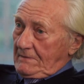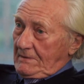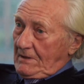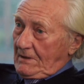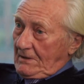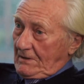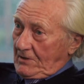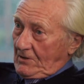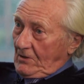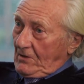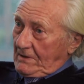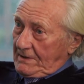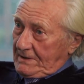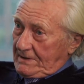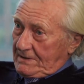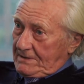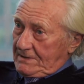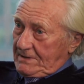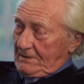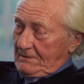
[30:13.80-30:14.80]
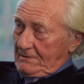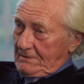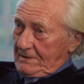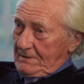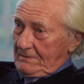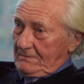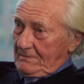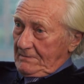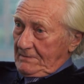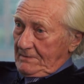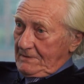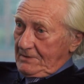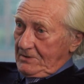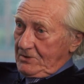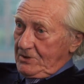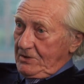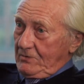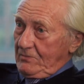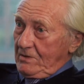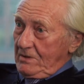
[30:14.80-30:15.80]
her colleagues told her
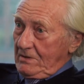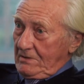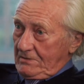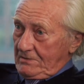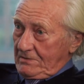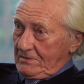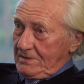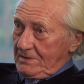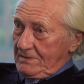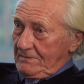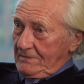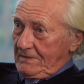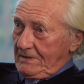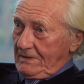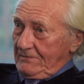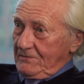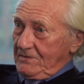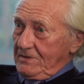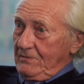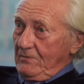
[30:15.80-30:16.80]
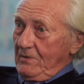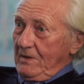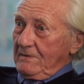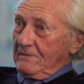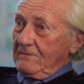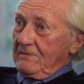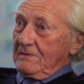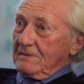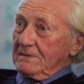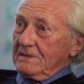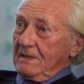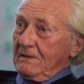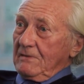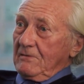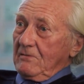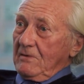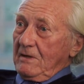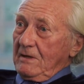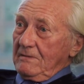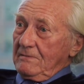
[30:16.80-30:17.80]
that she would lose if she went to the
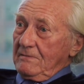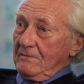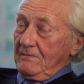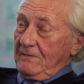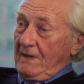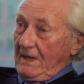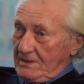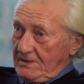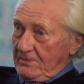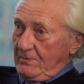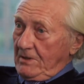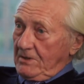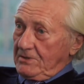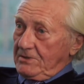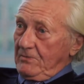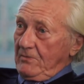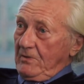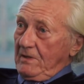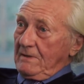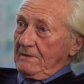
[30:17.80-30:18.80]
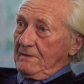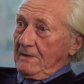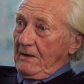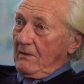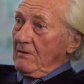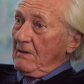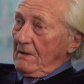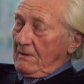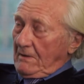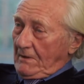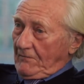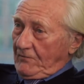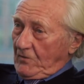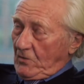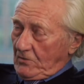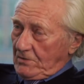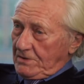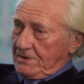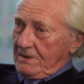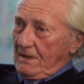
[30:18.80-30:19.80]
second round. That's why she went. Now, of
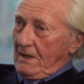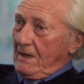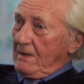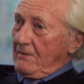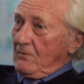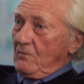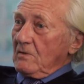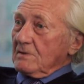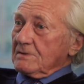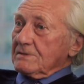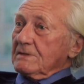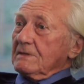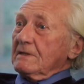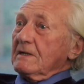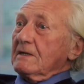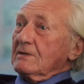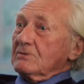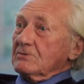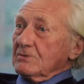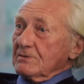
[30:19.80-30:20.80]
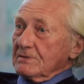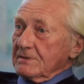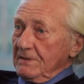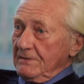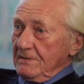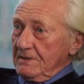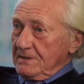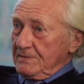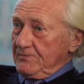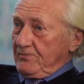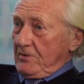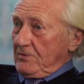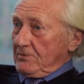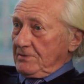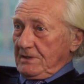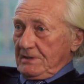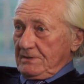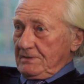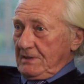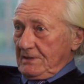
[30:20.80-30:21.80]
course, I was an agent in this
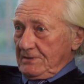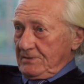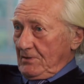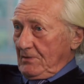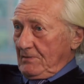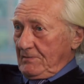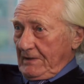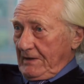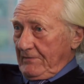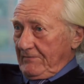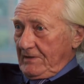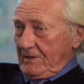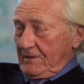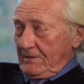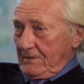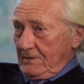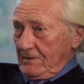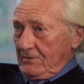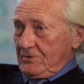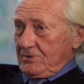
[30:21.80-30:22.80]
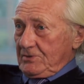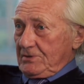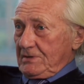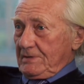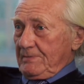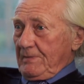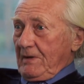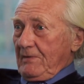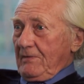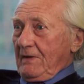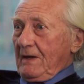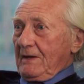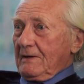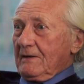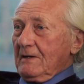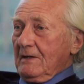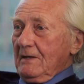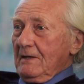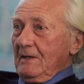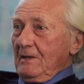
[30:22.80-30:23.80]
process. Let's not have any illusions about that.
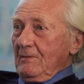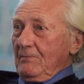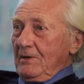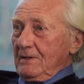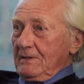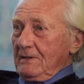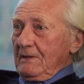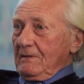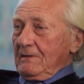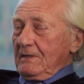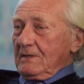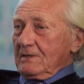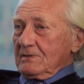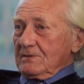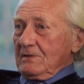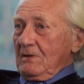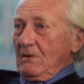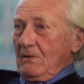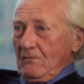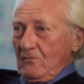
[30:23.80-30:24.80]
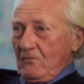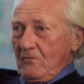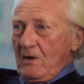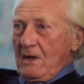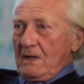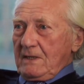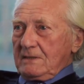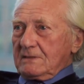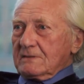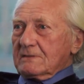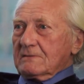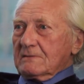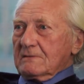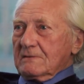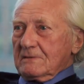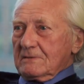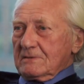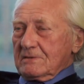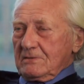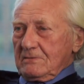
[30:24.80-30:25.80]
But it is not right
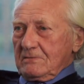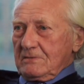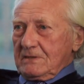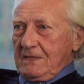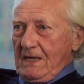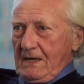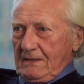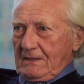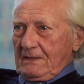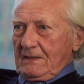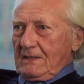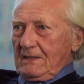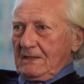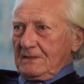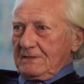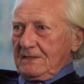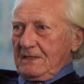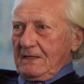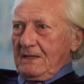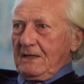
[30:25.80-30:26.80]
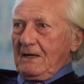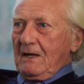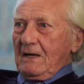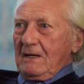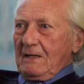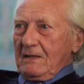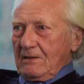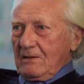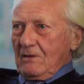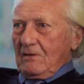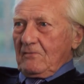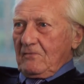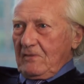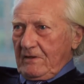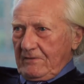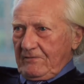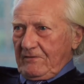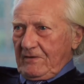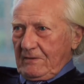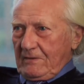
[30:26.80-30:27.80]
to technically say, I got rid of